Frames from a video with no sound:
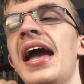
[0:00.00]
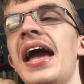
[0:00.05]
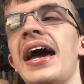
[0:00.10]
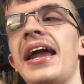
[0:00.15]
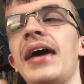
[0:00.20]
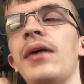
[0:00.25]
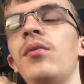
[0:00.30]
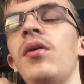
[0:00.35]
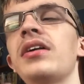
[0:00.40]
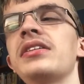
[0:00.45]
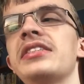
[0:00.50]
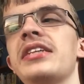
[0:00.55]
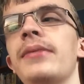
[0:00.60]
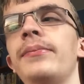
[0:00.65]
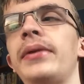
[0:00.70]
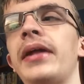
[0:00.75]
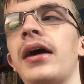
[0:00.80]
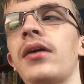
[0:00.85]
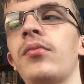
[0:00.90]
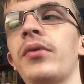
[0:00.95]
And I wanted to get
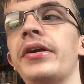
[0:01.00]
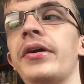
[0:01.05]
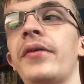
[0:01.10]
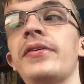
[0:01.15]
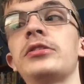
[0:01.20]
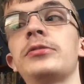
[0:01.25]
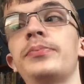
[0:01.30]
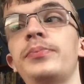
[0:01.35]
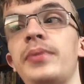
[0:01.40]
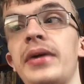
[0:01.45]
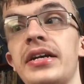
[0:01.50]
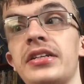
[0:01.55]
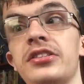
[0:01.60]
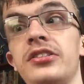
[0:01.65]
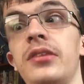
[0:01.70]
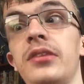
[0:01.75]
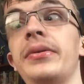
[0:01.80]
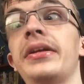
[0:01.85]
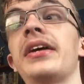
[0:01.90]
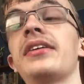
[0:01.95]
Black Widow,
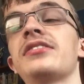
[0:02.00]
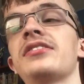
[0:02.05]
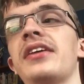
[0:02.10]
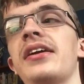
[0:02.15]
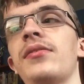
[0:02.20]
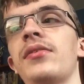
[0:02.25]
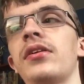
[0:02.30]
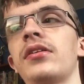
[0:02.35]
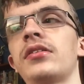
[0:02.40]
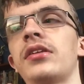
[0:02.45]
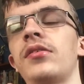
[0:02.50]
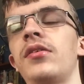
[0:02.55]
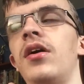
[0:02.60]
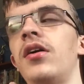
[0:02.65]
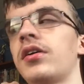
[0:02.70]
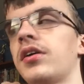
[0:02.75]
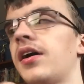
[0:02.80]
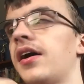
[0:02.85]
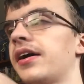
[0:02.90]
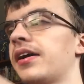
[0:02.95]
especially because they were they were all
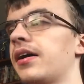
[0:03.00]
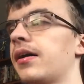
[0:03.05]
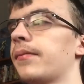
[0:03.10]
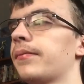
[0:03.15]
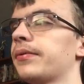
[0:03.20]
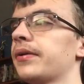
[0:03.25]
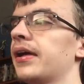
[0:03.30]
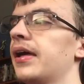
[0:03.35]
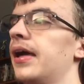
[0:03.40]
caught up.